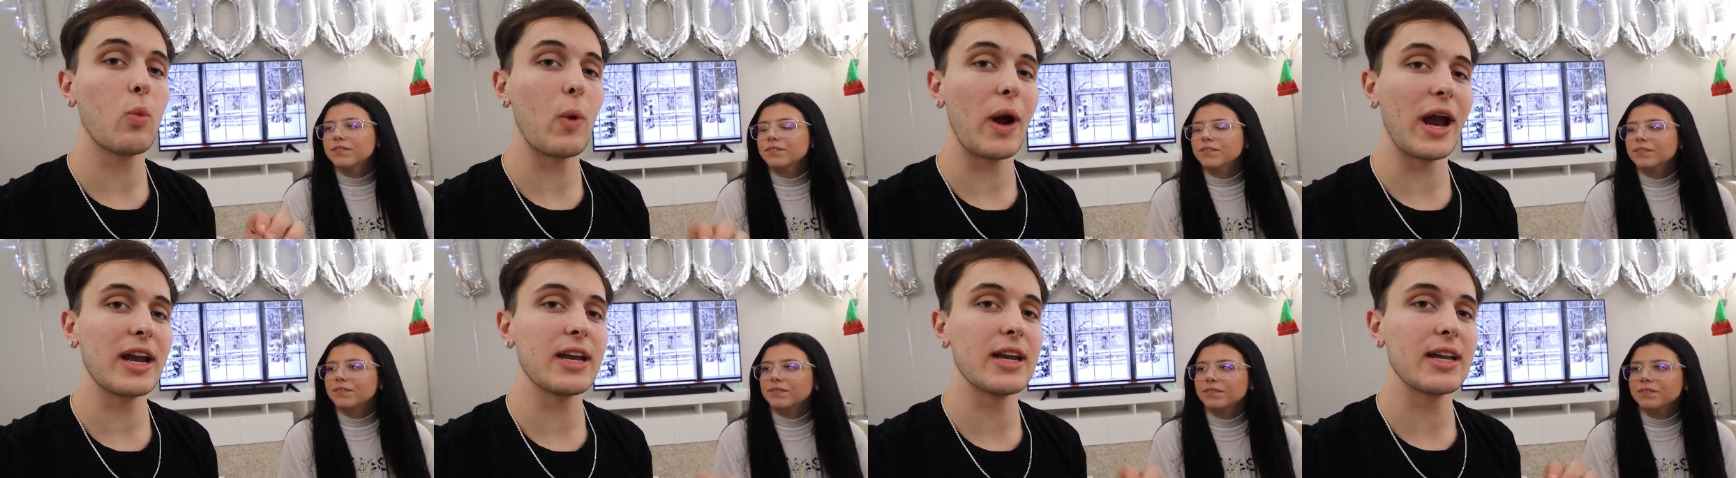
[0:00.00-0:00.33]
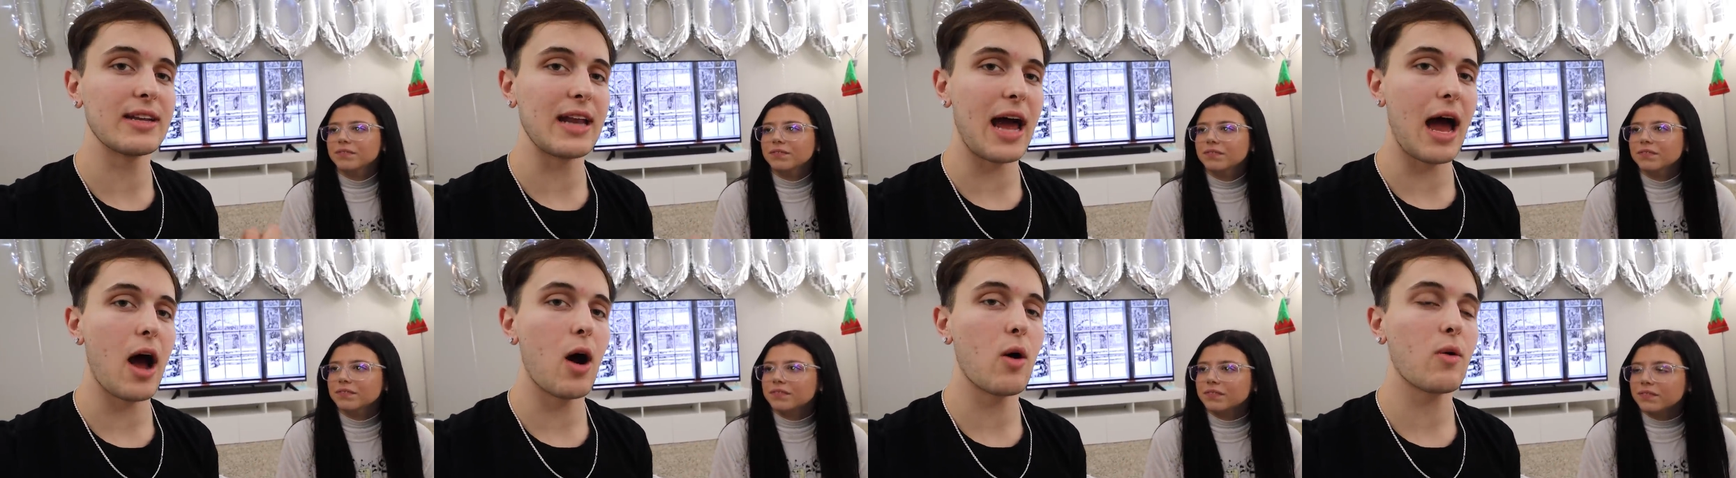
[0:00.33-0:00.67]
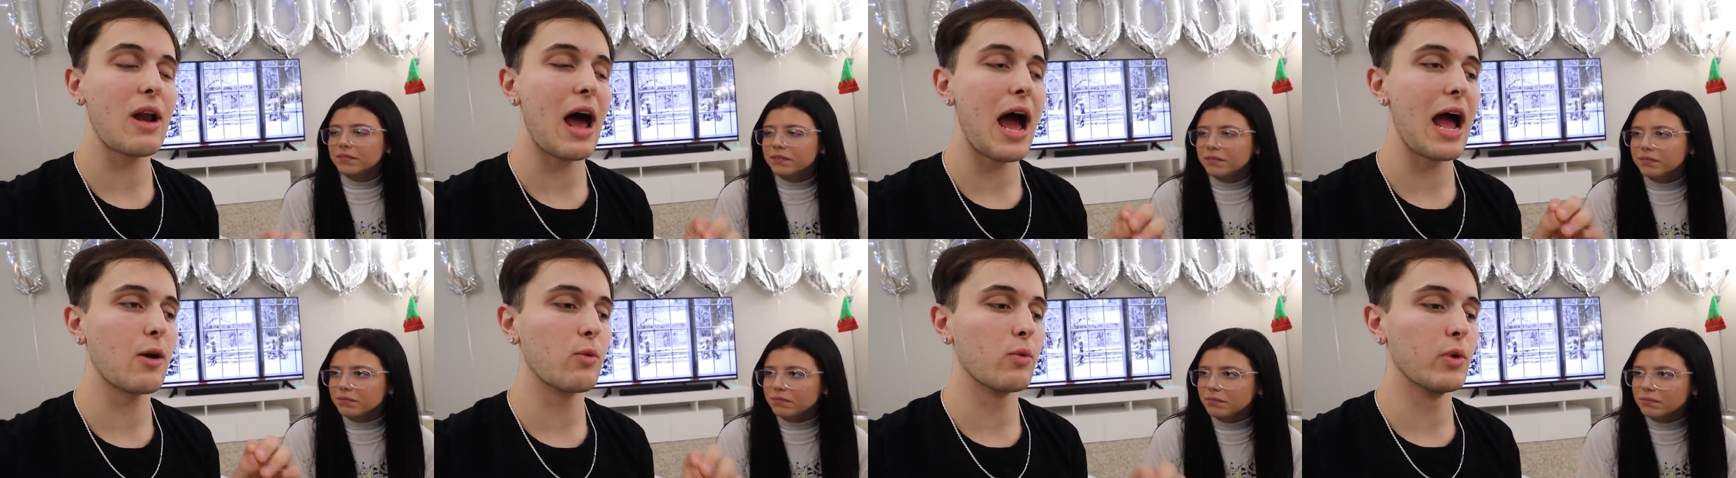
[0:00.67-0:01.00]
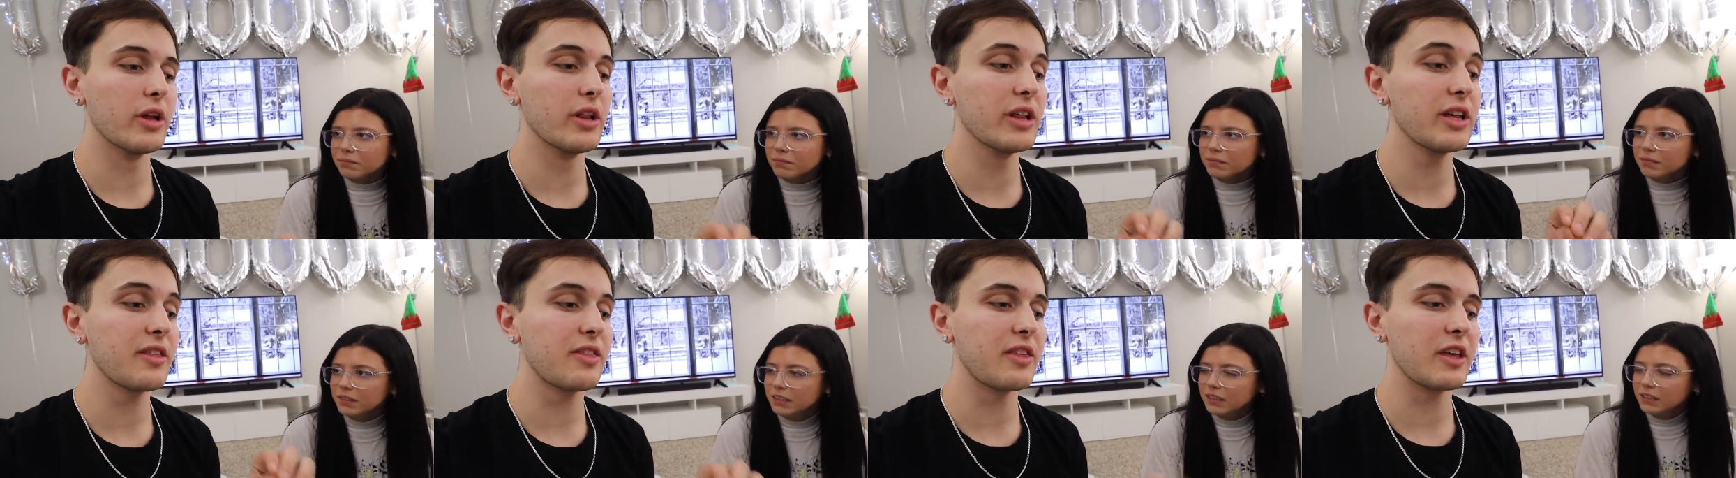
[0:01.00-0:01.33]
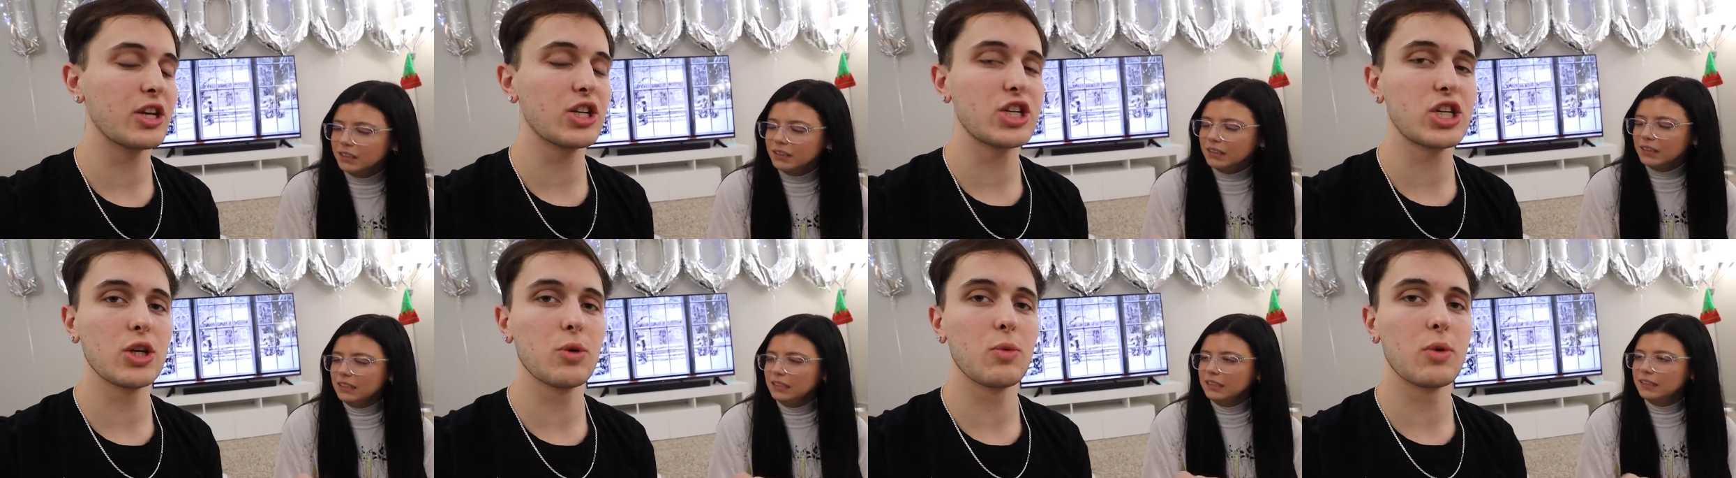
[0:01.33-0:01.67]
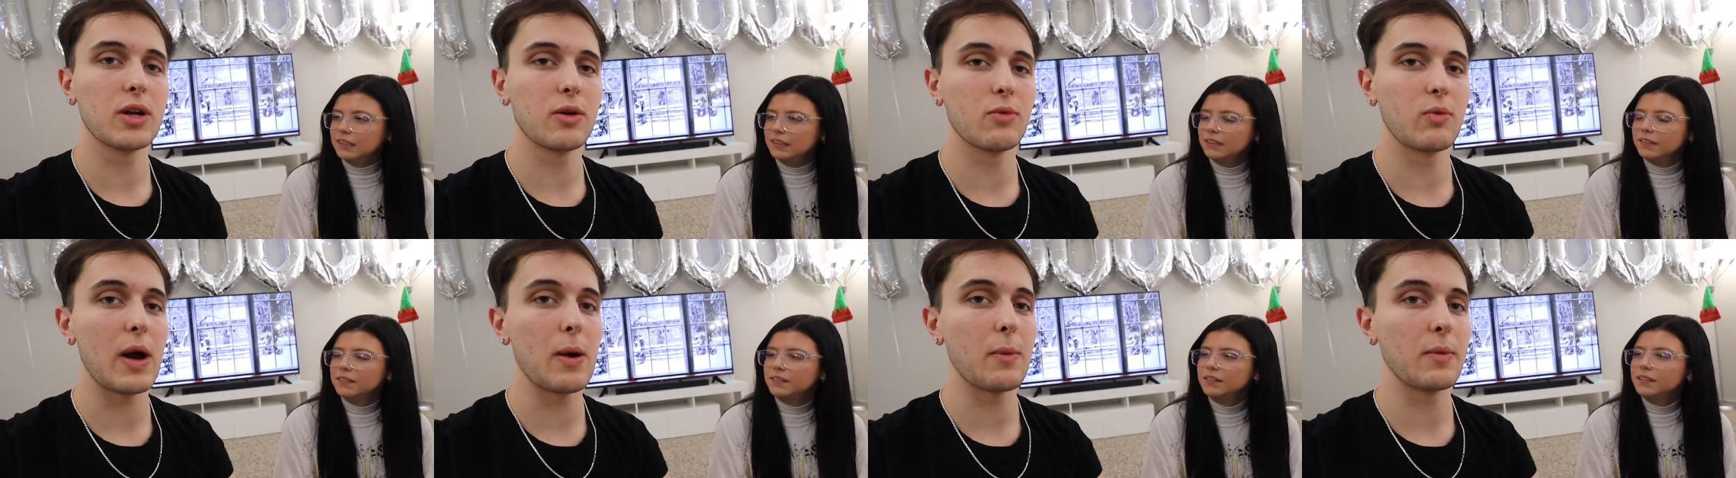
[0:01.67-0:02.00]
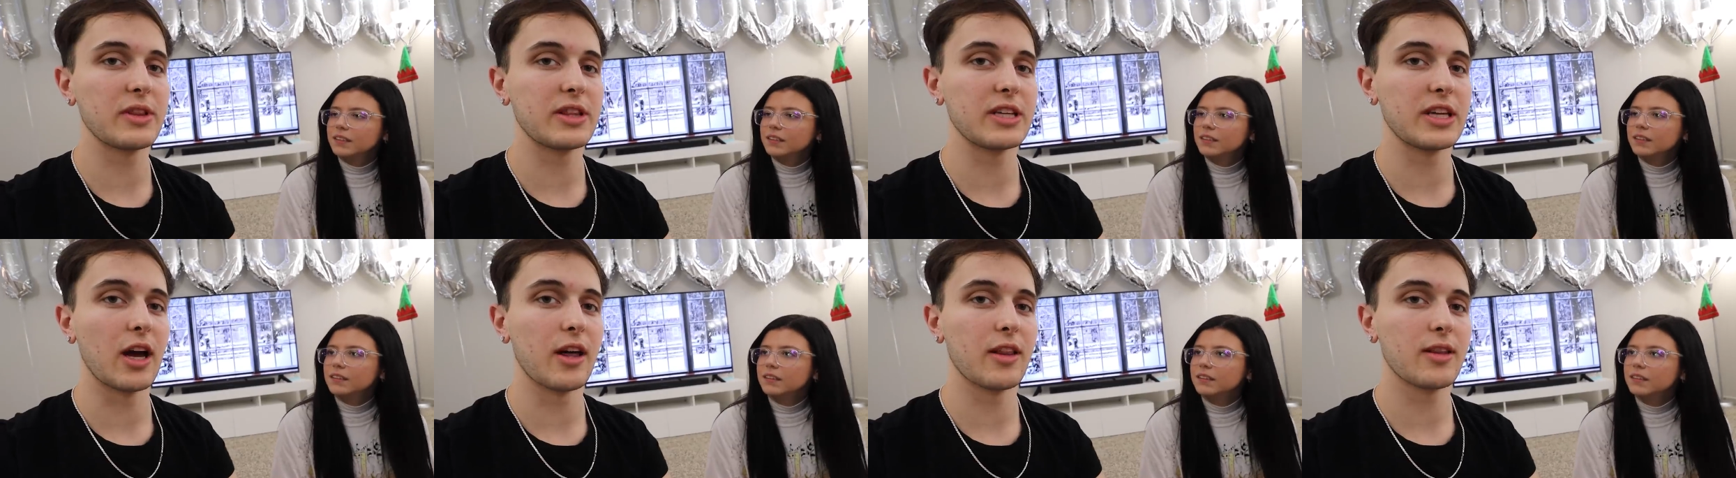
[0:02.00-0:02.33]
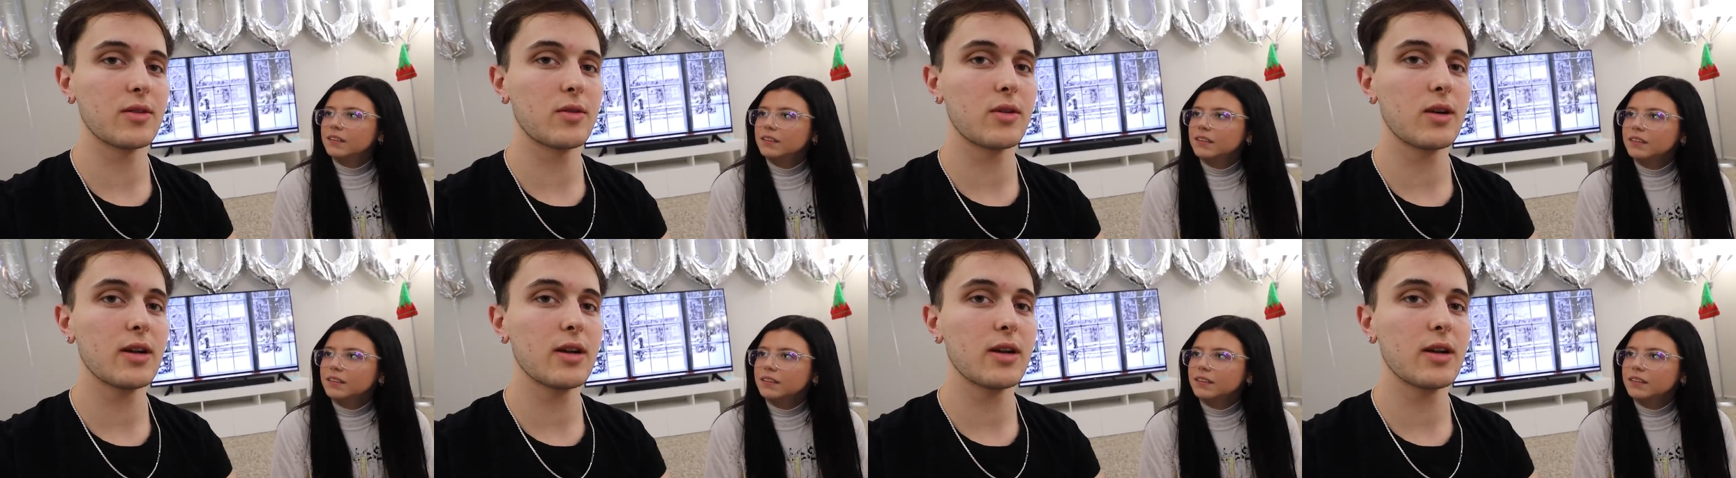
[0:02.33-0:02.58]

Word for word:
Speaker 1: weighed it down, I really think she would have went with the other